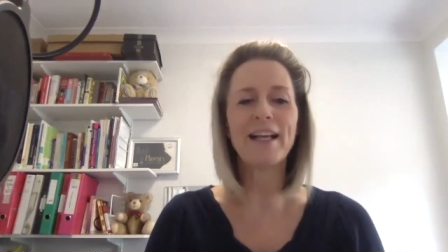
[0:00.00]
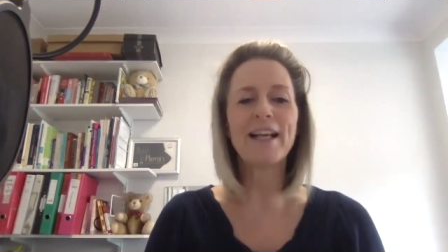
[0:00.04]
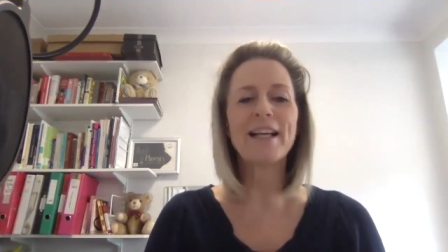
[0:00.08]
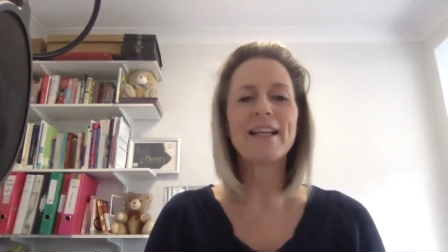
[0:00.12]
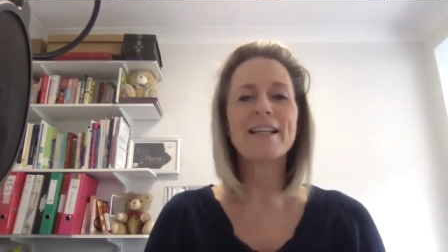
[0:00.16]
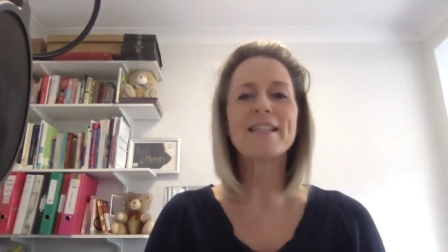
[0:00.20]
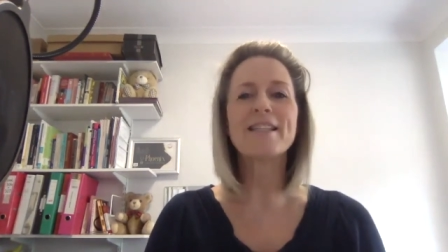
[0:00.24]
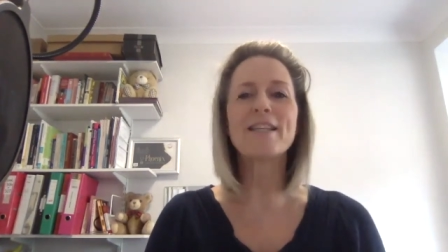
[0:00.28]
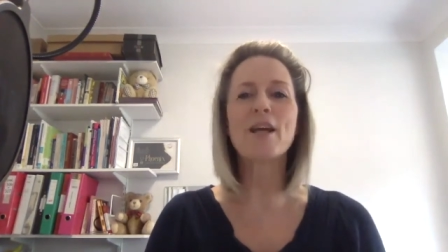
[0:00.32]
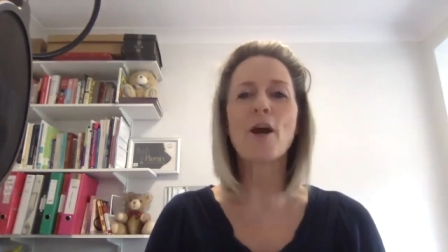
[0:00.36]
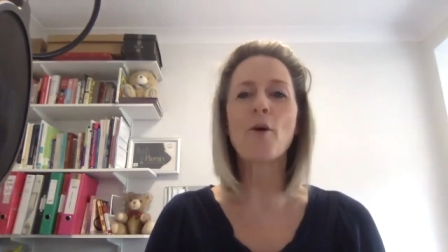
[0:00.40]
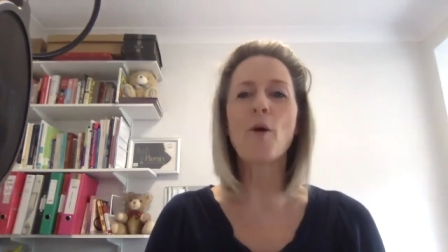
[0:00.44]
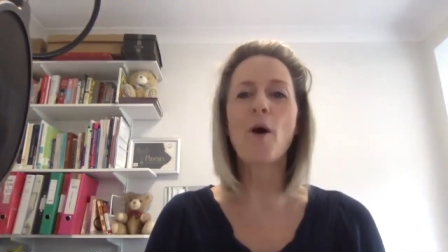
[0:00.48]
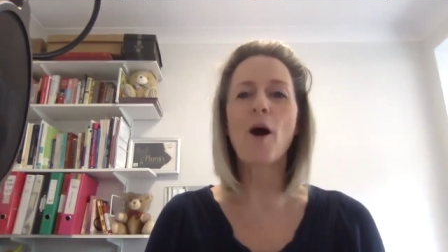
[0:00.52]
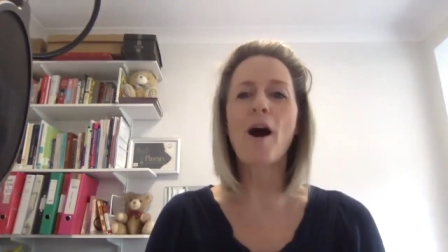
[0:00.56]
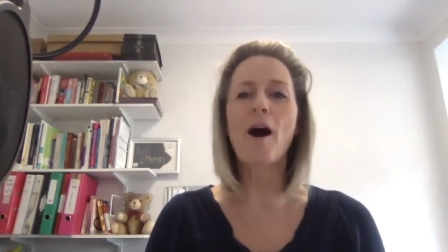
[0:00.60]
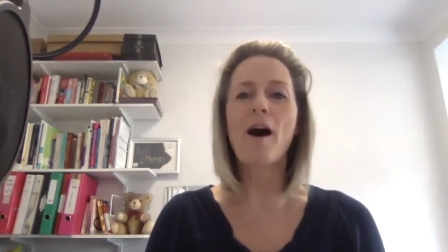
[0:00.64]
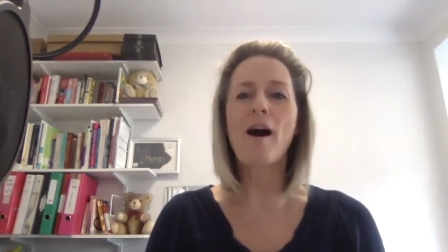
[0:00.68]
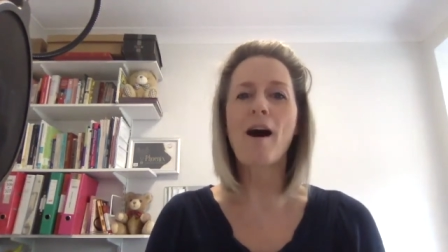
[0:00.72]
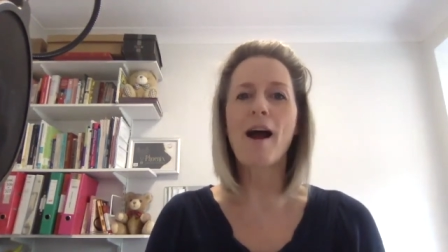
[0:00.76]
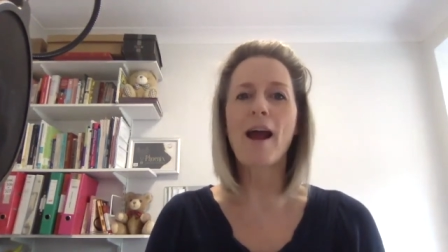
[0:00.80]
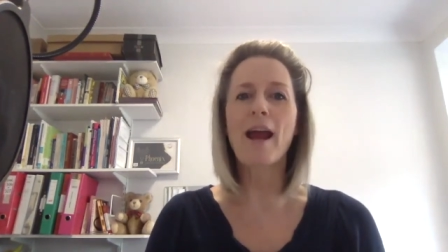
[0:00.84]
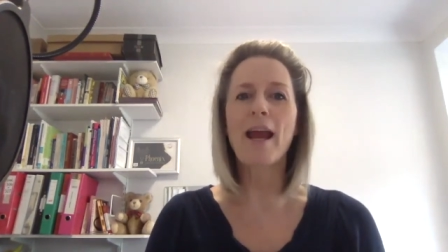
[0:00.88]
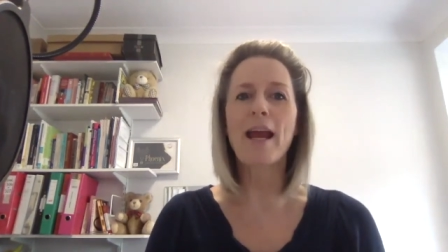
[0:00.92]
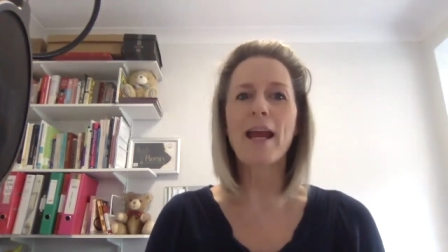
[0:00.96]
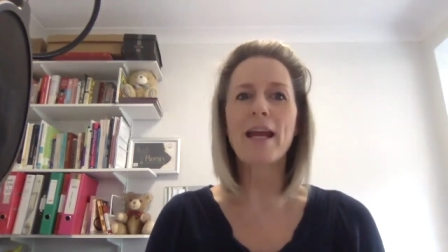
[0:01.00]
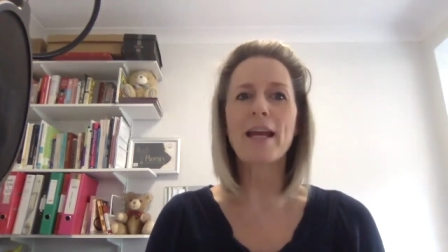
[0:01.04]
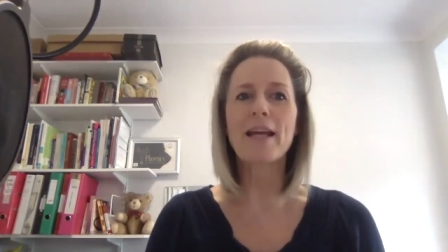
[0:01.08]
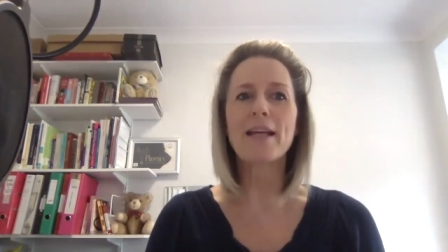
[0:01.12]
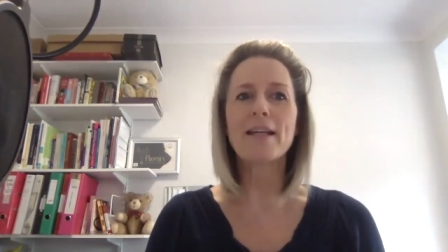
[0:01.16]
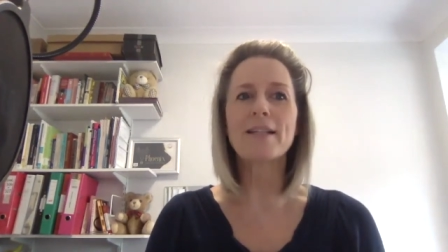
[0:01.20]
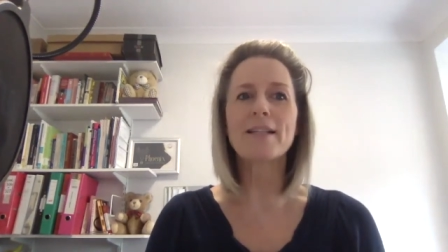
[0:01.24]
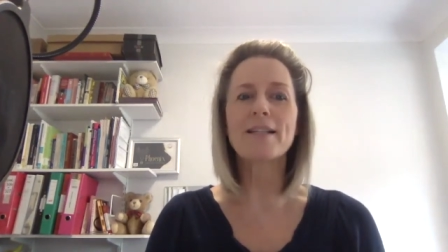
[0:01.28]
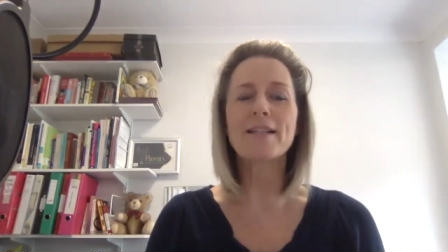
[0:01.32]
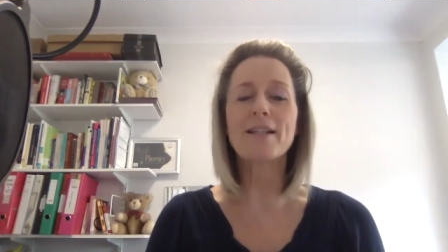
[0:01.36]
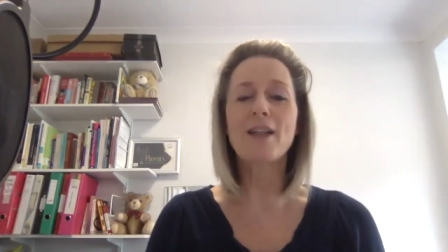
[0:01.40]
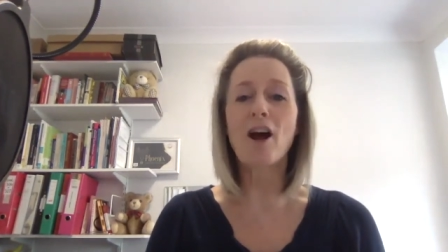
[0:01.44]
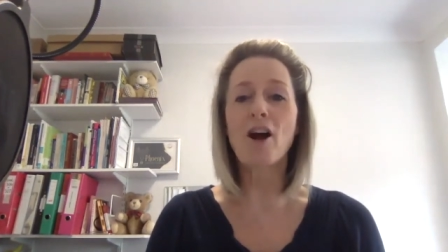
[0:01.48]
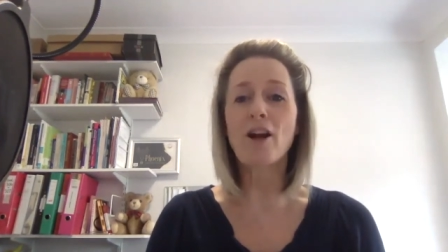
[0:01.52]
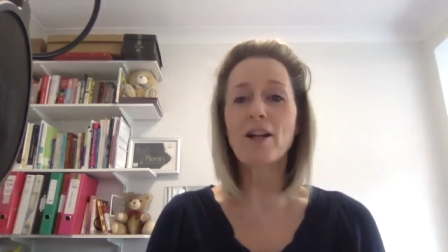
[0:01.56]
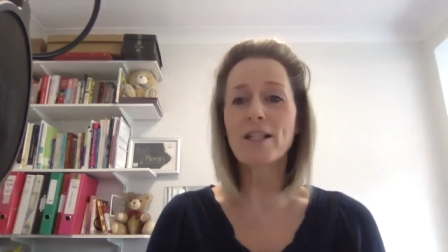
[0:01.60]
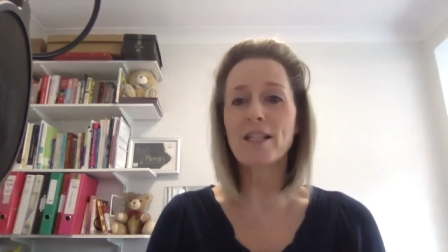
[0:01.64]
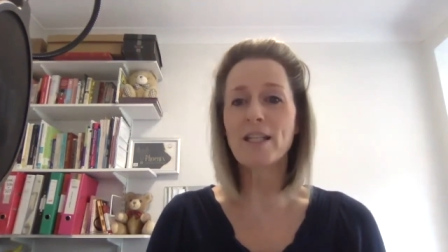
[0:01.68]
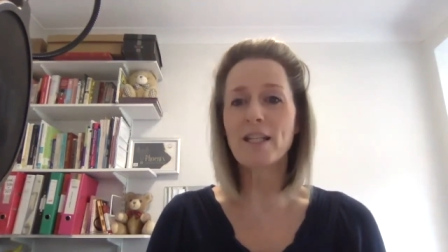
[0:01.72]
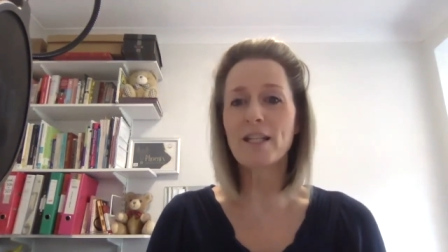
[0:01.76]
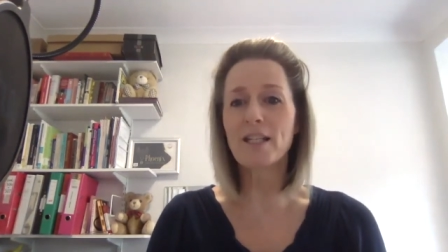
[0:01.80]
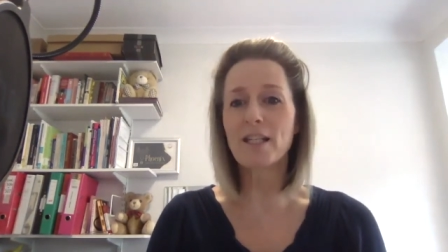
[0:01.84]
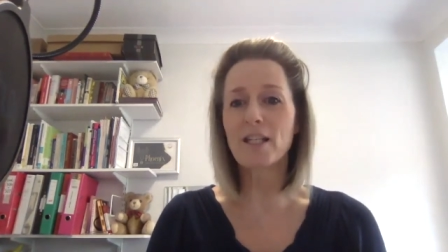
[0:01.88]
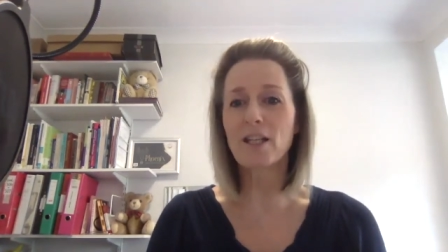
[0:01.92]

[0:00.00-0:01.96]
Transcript: So I started